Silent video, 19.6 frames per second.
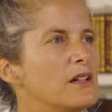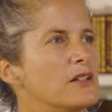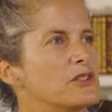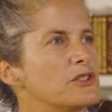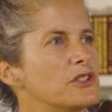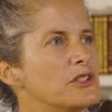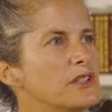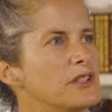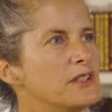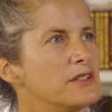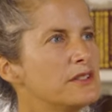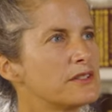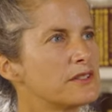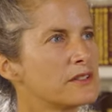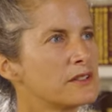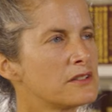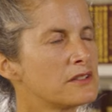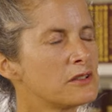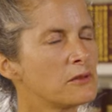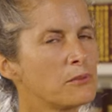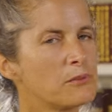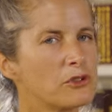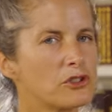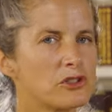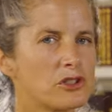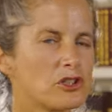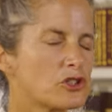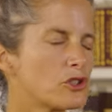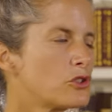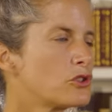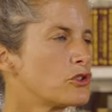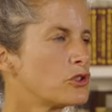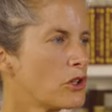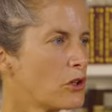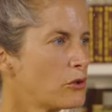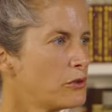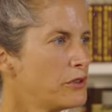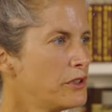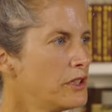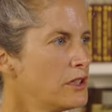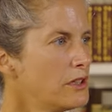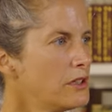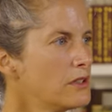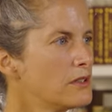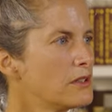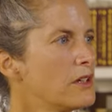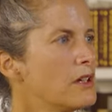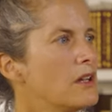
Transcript: She's a Timbisha Shoshone